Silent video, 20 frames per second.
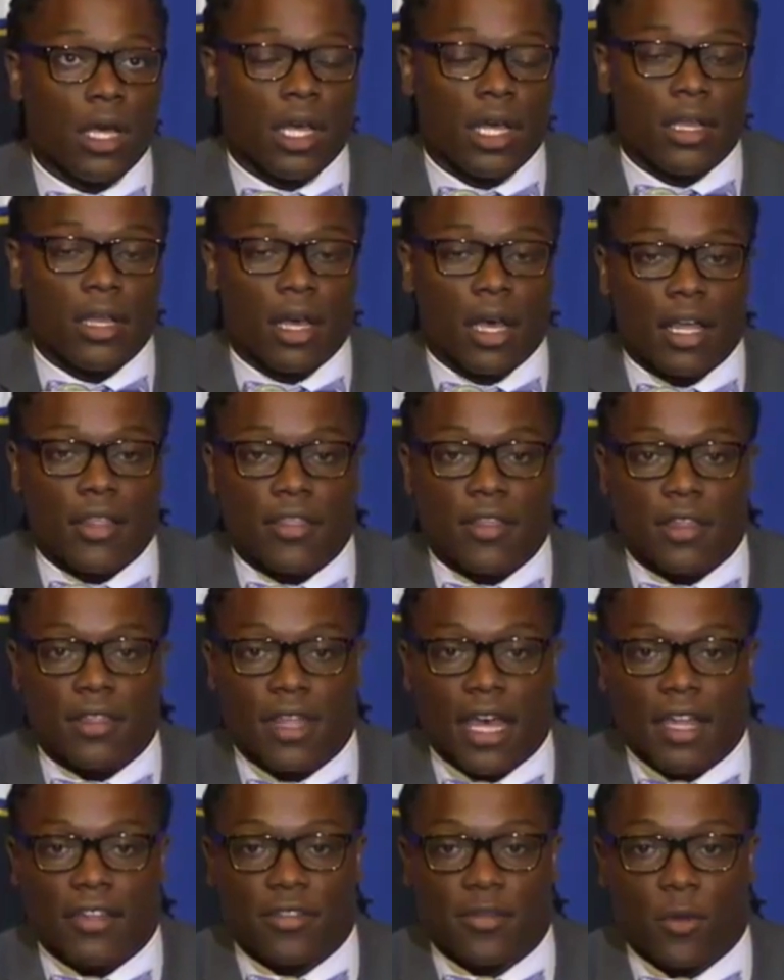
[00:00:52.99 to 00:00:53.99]
And I
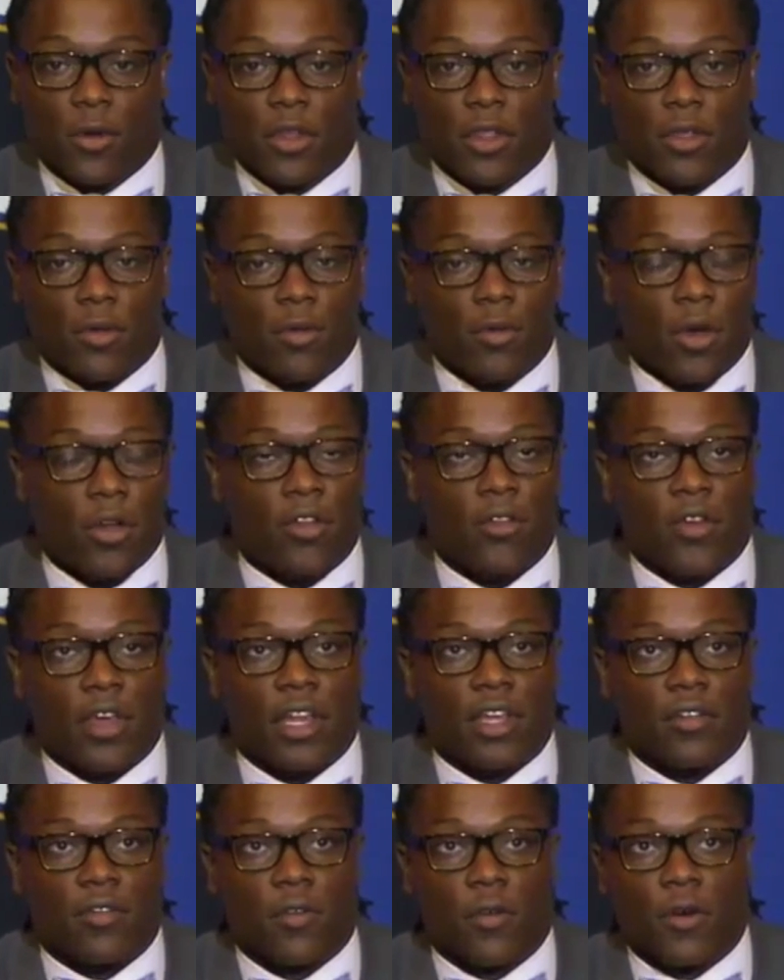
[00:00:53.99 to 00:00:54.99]
think that's one of the
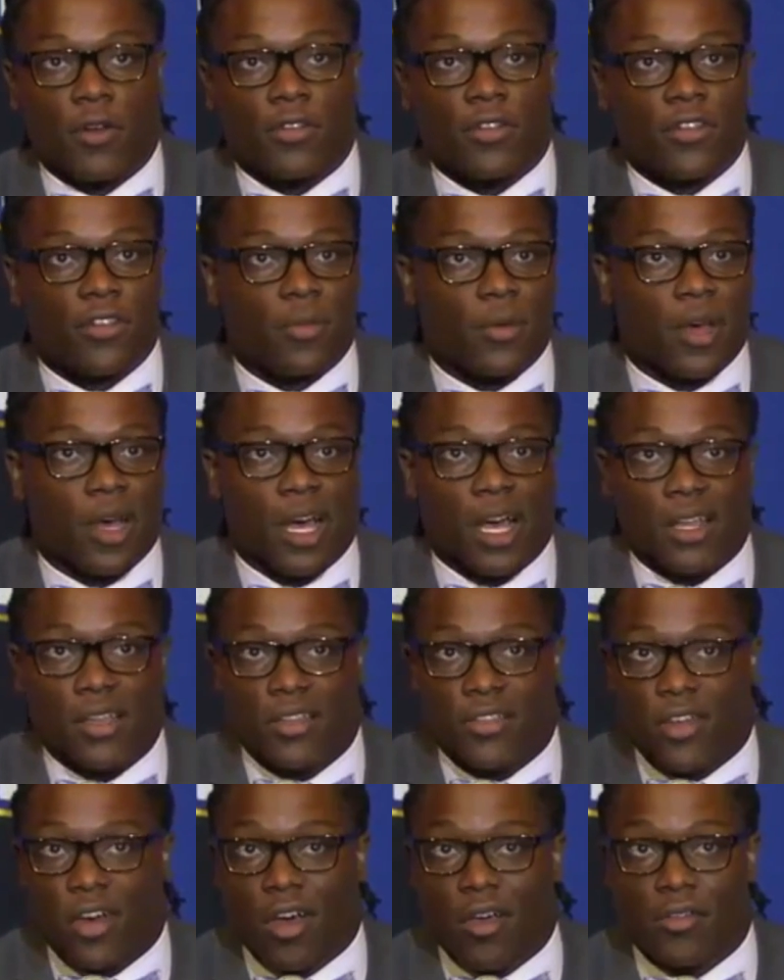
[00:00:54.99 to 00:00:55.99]
motivating forces
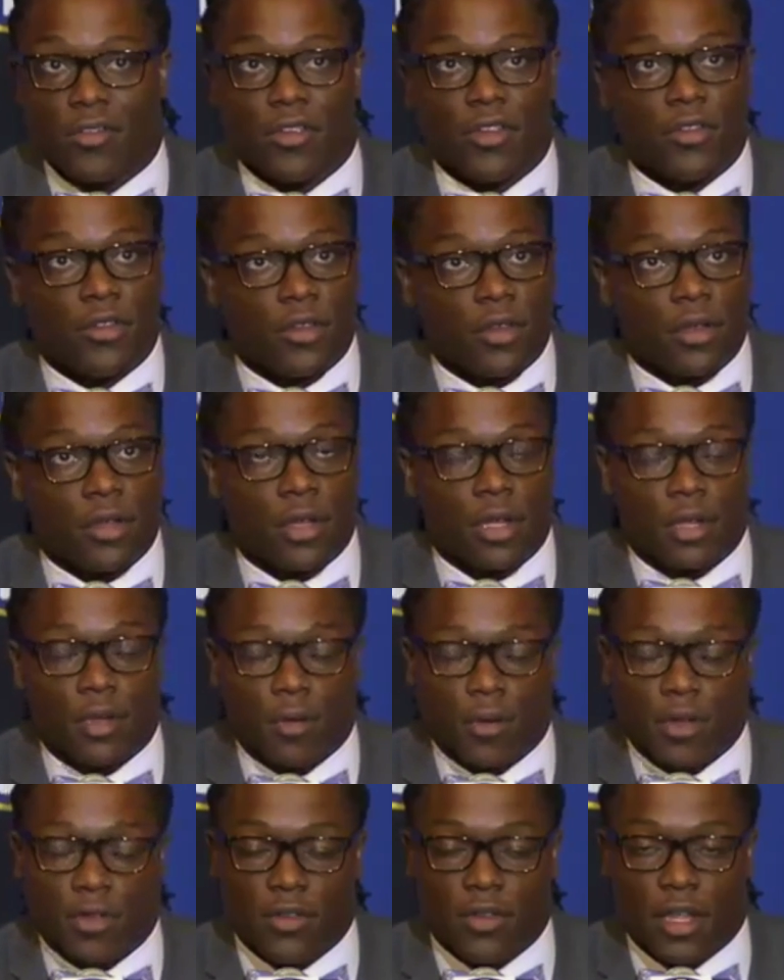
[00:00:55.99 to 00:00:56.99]
behind this offseason, and
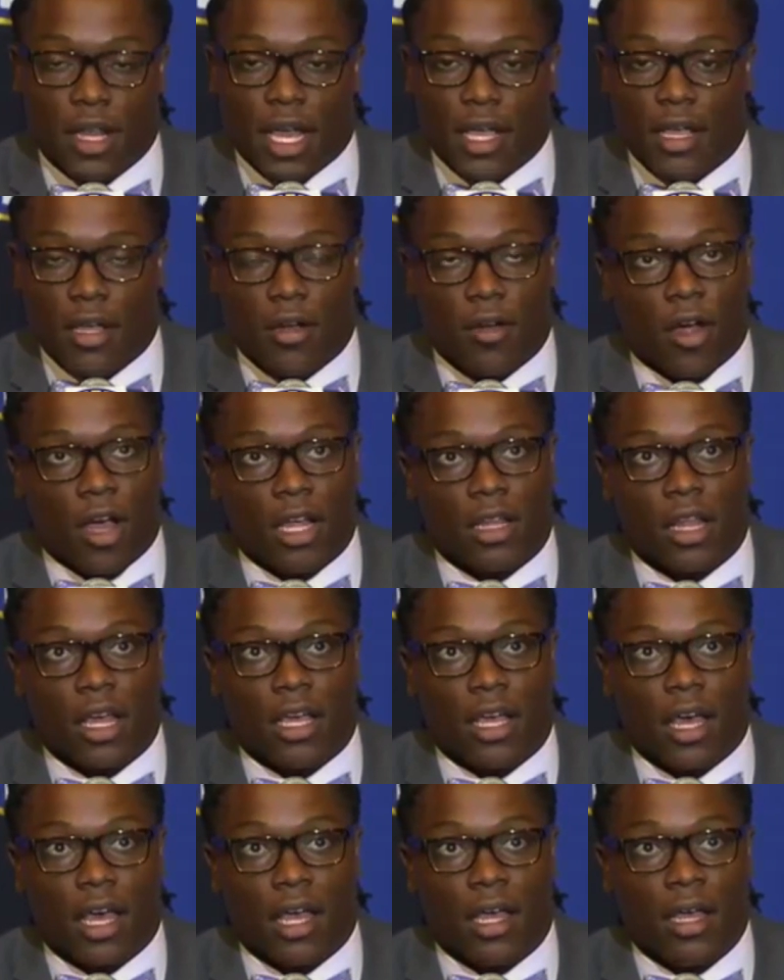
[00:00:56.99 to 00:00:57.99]
the reason that I can grind
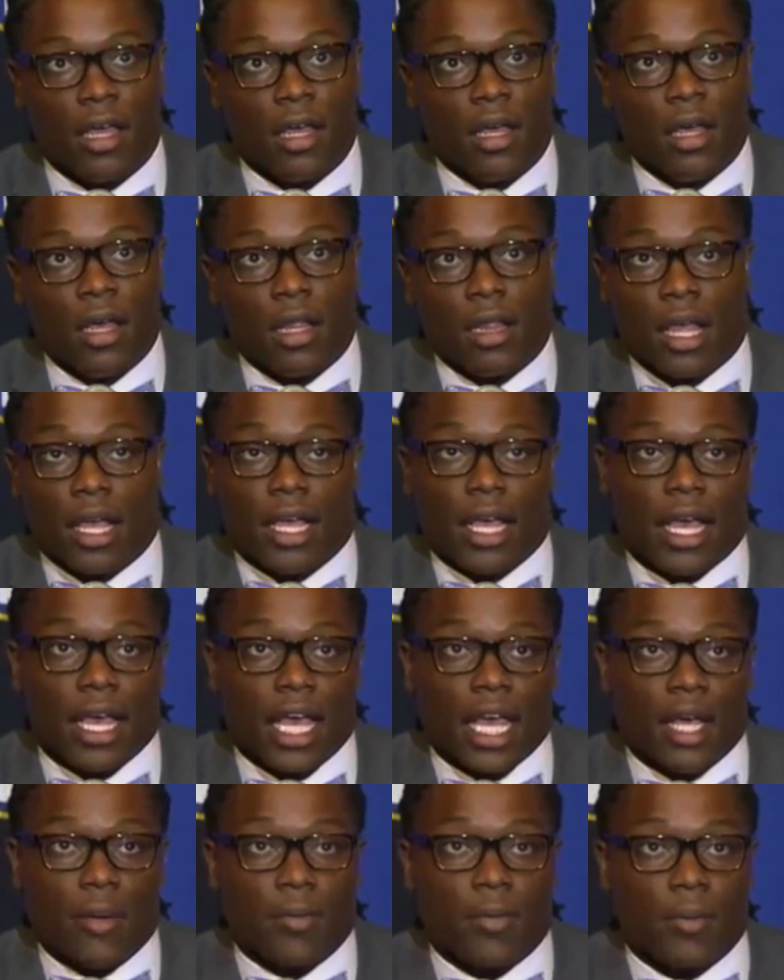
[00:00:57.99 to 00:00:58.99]
like I
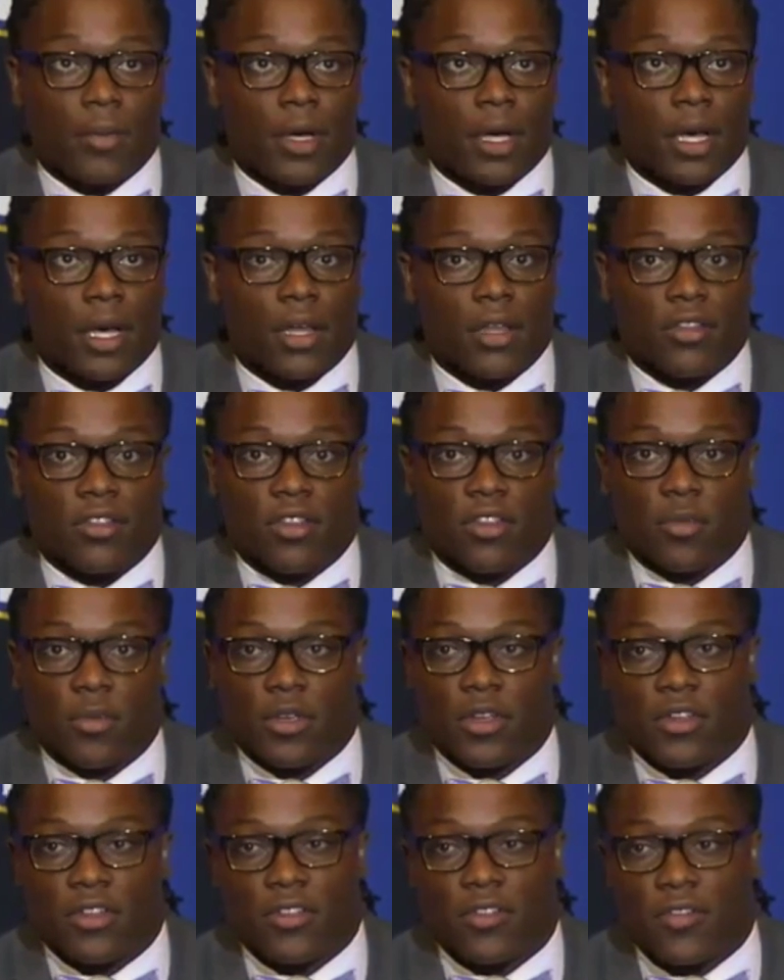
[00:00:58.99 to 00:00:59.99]
am is
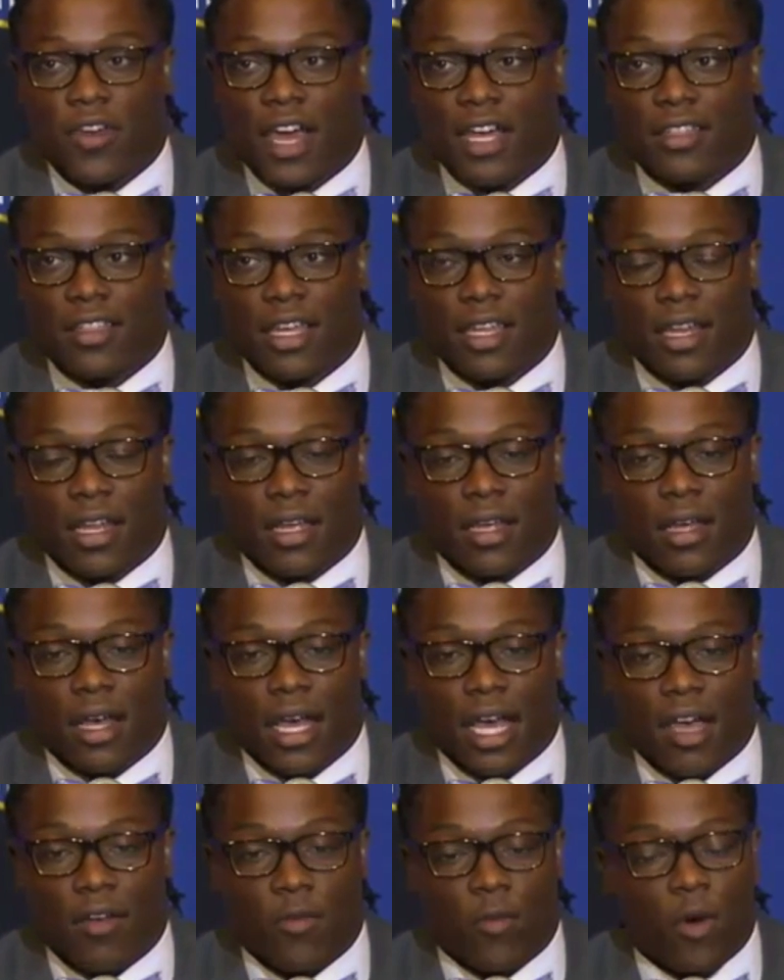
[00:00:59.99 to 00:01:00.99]
just because of the fact that
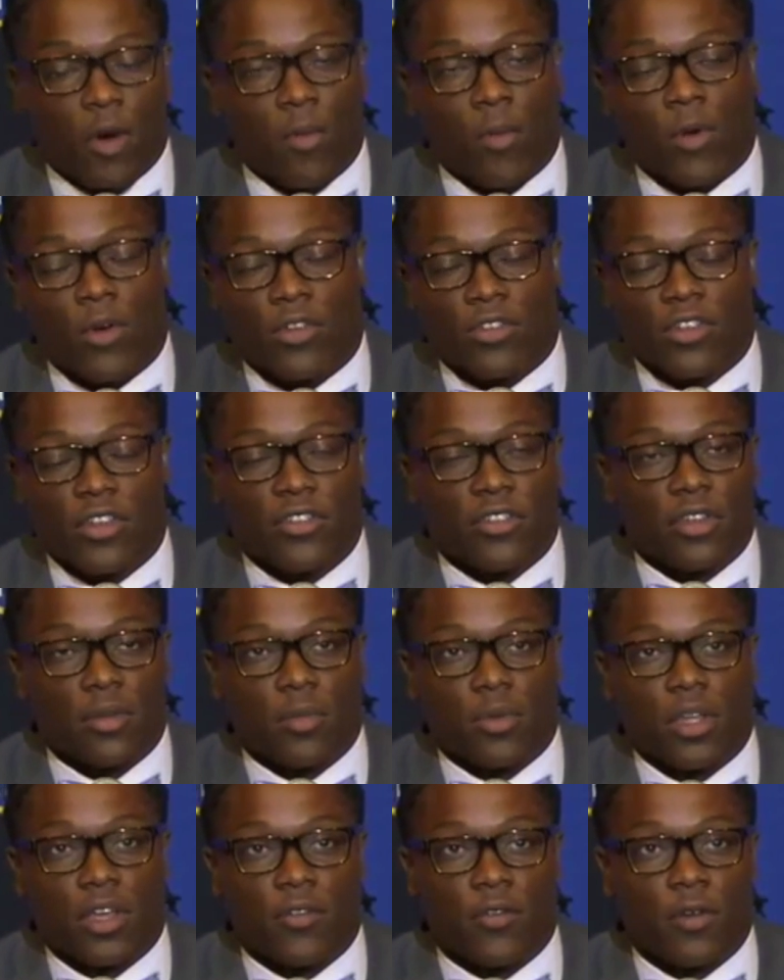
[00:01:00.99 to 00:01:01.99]
I have one more season
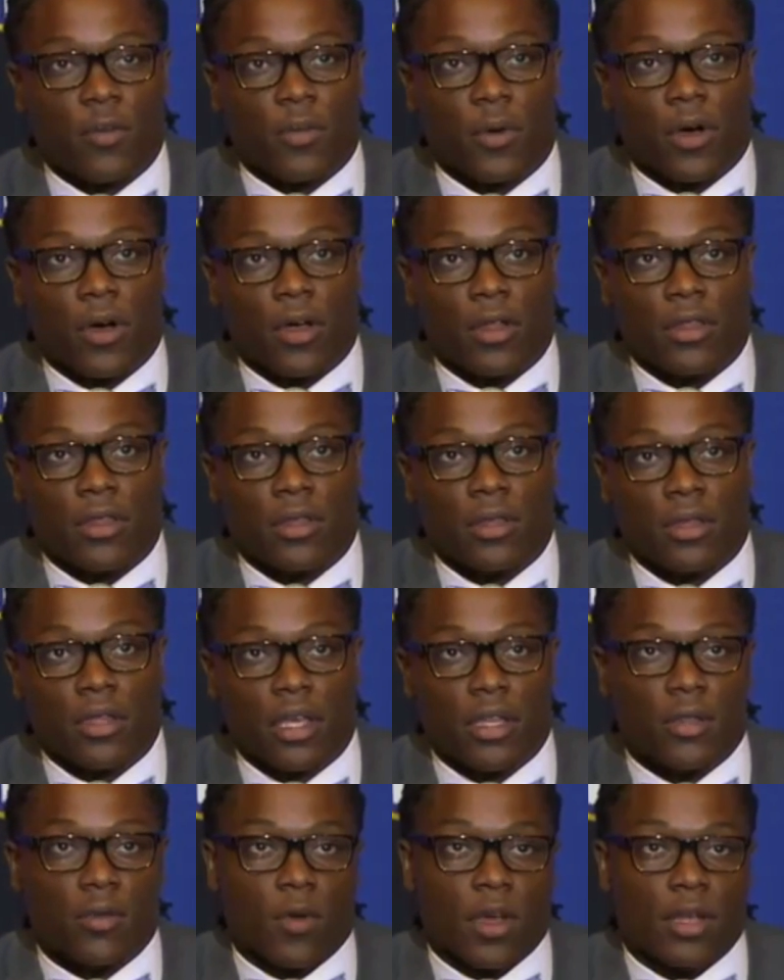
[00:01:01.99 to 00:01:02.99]
to play football
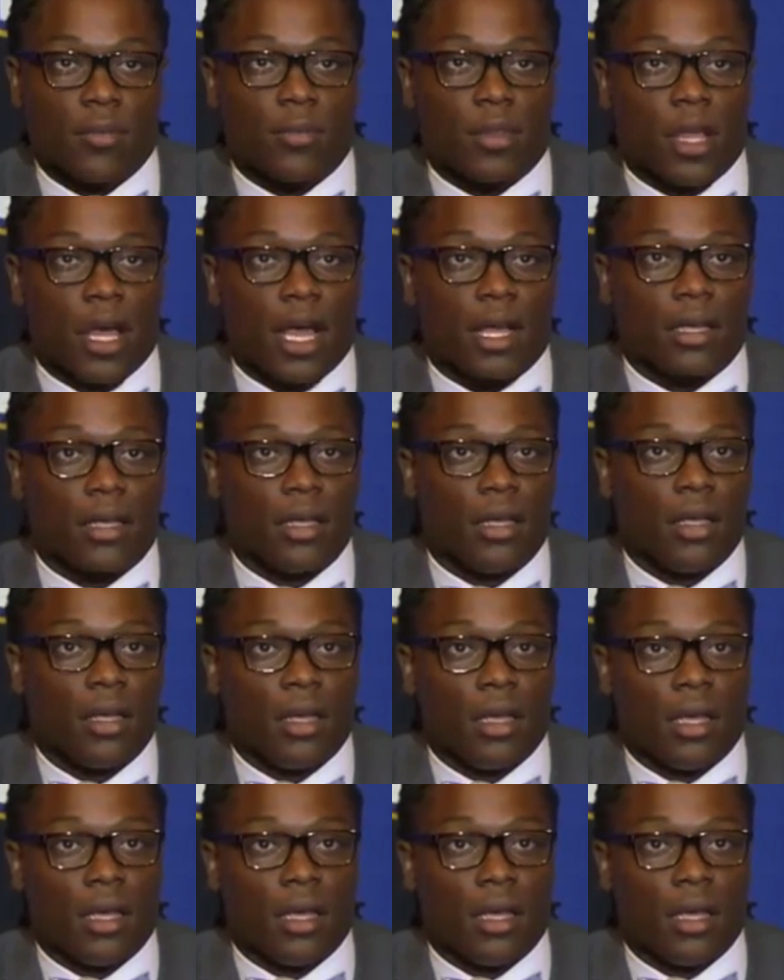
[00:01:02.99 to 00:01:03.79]
in the red and black,